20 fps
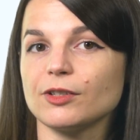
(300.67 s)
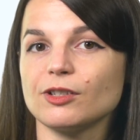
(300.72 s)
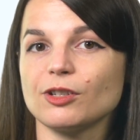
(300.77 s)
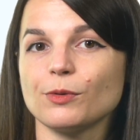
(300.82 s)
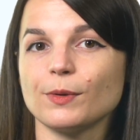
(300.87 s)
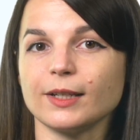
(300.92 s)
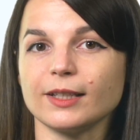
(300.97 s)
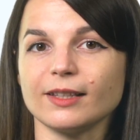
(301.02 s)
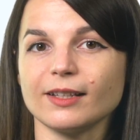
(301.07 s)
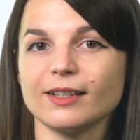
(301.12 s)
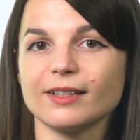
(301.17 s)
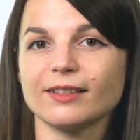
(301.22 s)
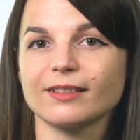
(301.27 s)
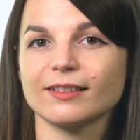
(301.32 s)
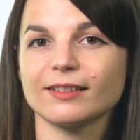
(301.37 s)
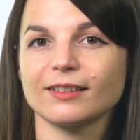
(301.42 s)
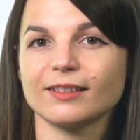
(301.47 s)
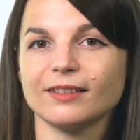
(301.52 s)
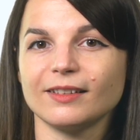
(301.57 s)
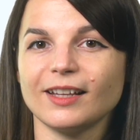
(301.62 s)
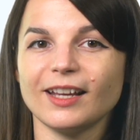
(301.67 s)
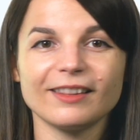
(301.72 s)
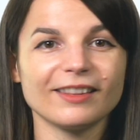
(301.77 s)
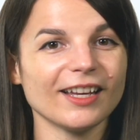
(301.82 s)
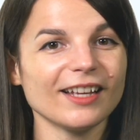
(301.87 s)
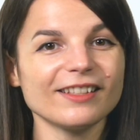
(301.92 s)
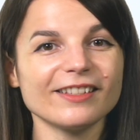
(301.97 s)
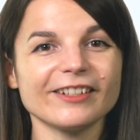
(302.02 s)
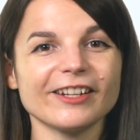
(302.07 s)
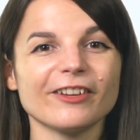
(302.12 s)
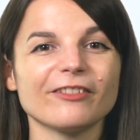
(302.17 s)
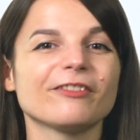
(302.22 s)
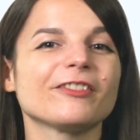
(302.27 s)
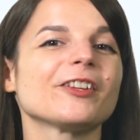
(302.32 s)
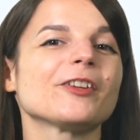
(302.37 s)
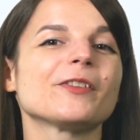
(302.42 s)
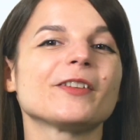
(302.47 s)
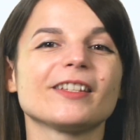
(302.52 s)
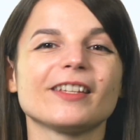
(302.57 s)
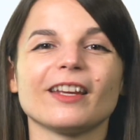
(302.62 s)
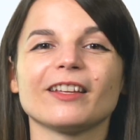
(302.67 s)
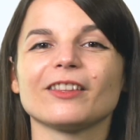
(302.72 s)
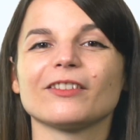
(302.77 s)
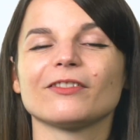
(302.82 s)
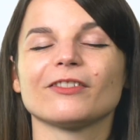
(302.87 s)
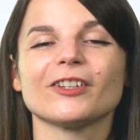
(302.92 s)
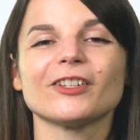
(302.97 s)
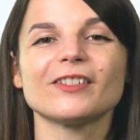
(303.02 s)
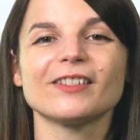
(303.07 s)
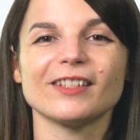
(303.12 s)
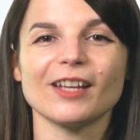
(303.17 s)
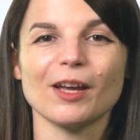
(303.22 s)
doing this. And that's enough for you to take the first